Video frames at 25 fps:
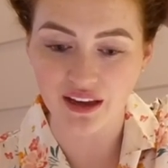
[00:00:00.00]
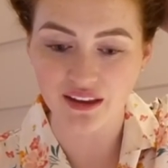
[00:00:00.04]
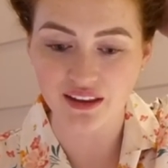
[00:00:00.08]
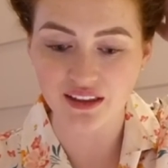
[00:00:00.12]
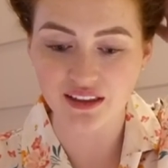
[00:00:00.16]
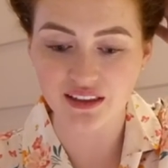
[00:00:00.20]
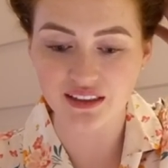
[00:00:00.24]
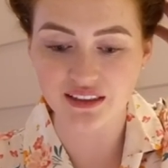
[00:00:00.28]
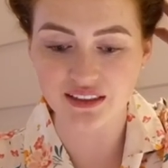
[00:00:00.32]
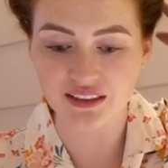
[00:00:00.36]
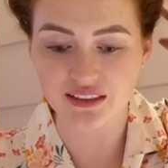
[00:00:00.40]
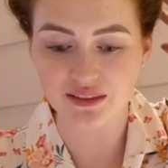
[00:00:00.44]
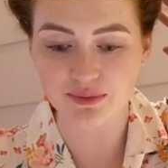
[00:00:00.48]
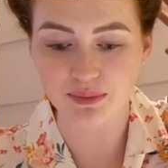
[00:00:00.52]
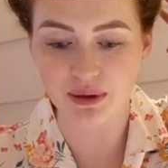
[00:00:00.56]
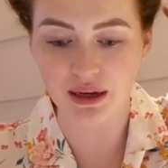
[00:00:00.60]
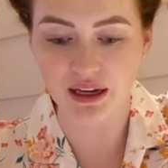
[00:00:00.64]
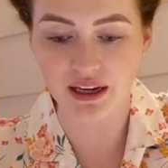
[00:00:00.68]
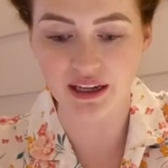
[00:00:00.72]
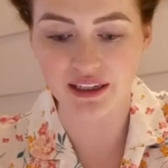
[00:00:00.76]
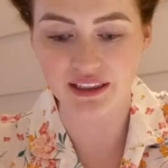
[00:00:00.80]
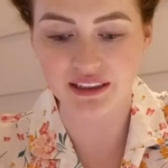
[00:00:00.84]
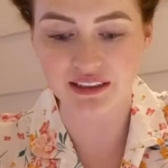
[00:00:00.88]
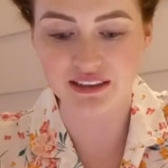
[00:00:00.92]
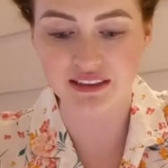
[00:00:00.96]
I think this is
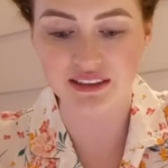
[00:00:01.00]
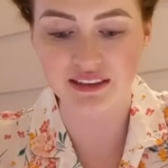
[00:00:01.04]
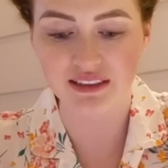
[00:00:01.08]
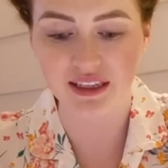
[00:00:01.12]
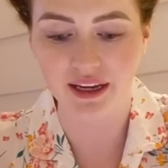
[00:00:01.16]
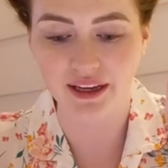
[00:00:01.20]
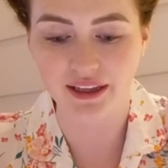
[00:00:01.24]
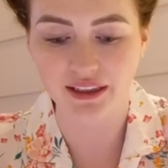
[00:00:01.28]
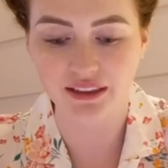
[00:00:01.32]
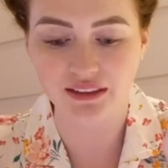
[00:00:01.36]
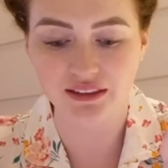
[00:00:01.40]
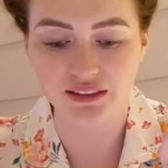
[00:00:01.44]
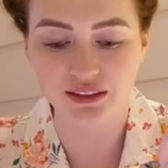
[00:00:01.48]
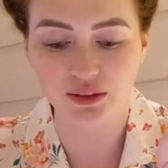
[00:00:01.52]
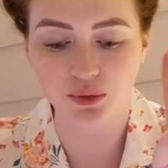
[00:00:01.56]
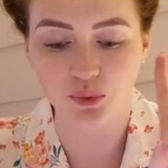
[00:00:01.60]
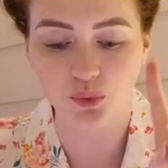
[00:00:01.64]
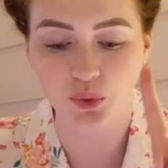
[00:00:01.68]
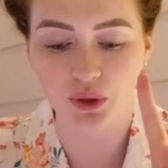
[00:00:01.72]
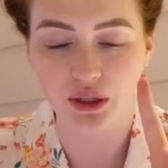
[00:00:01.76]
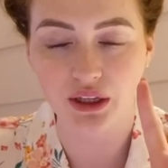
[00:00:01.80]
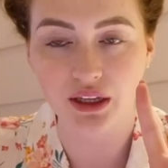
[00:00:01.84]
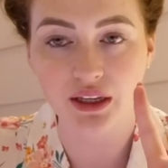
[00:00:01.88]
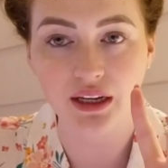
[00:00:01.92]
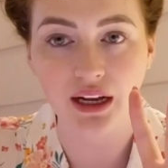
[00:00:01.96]
my second
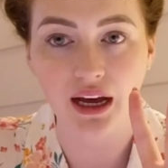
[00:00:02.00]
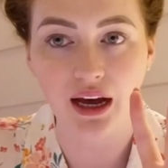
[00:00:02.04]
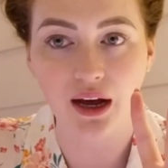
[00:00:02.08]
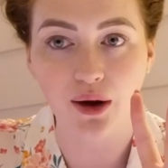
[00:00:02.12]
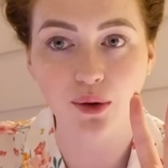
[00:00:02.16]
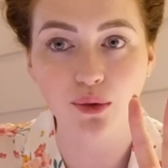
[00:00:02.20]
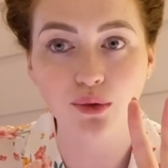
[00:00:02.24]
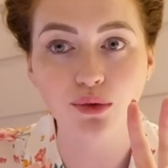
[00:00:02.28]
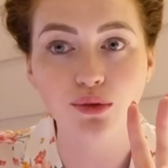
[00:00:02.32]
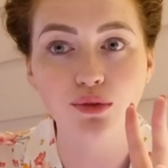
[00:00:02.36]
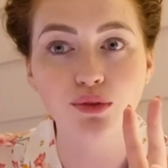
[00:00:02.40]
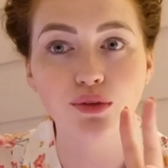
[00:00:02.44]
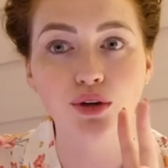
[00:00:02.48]
week now